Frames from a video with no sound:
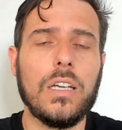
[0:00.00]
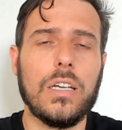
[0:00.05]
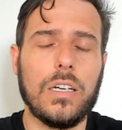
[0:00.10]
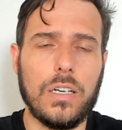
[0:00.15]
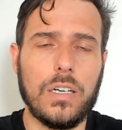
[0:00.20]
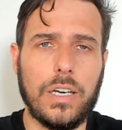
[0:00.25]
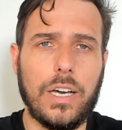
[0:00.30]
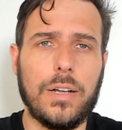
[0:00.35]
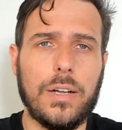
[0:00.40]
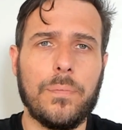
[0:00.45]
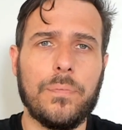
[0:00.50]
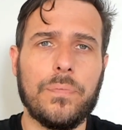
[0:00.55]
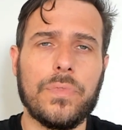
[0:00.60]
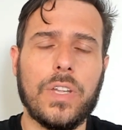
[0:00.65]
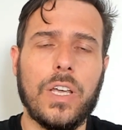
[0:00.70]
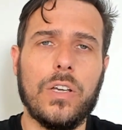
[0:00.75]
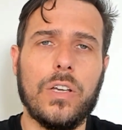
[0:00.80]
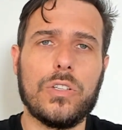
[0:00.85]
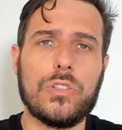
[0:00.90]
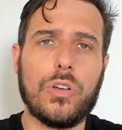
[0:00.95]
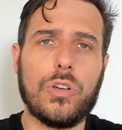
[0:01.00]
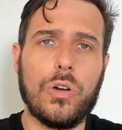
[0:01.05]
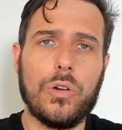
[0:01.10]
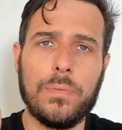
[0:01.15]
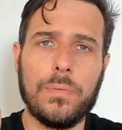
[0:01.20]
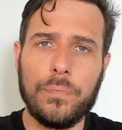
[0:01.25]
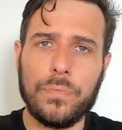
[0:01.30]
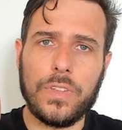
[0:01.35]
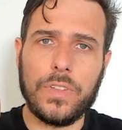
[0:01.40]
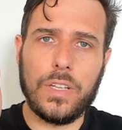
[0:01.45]
Okay, so
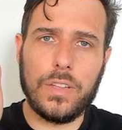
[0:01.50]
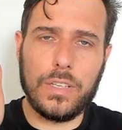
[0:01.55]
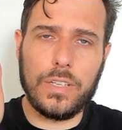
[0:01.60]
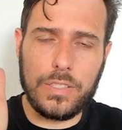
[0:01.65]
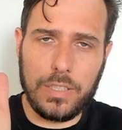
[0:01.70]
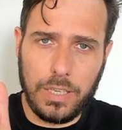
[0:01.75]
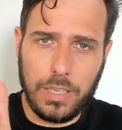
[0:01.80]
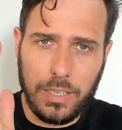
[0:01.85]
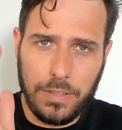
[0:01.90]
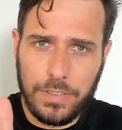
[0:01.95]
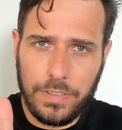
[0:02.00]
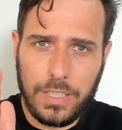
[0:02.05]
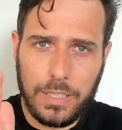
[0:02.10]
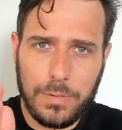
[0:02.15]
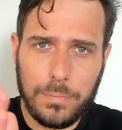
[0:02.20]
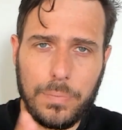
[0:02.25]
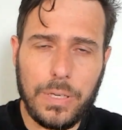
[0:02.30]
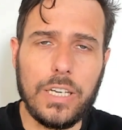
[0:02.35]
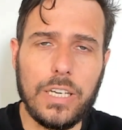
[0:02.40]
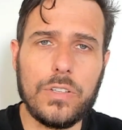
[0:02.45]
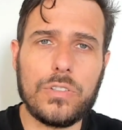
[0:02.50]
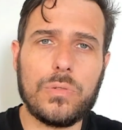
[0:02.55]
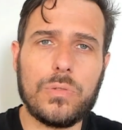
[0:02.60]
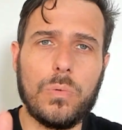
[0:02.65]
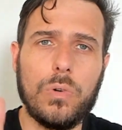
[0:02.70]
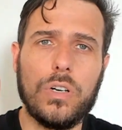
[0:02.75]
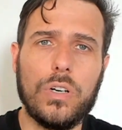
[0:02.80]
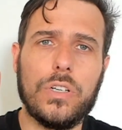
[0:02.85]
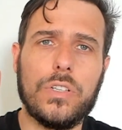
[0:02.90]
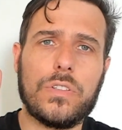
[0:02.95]
the significant piece
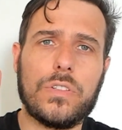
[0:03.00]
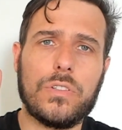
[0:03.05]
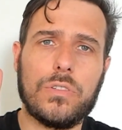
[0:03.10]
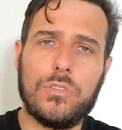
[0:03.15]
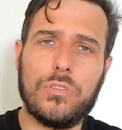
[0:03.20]
was